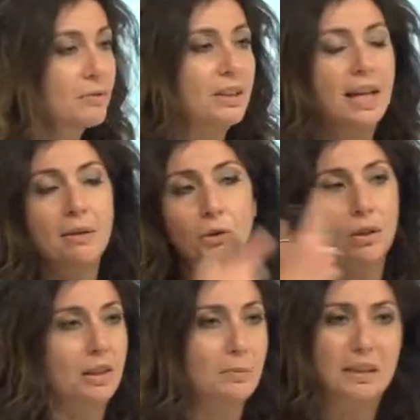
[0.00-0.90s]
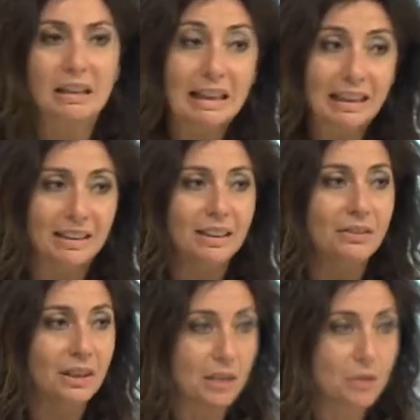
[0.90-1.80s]
of them, logarithmic
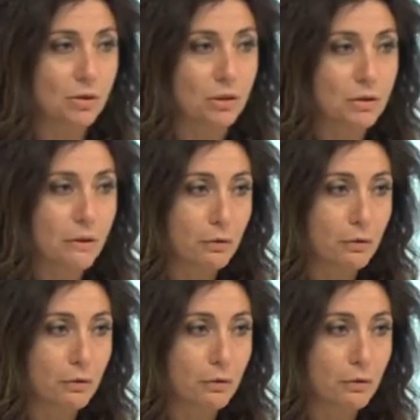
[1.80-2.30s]
negativity, and so on and so